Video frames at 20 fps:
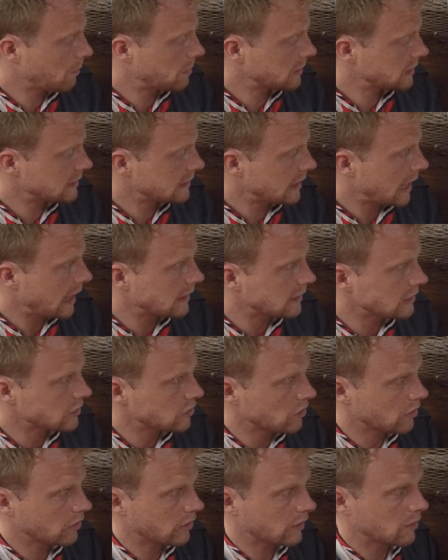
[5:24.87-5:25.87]
percent do
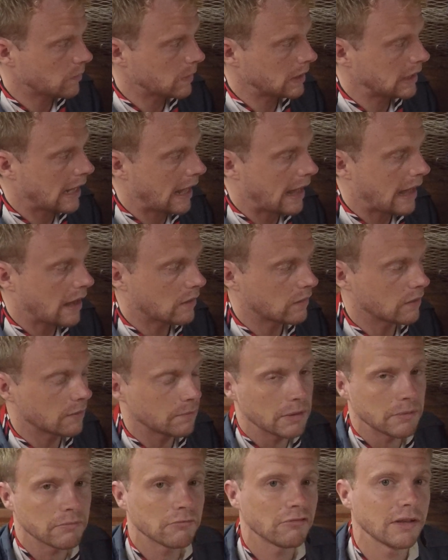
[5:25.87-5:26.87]
you think we let out a beam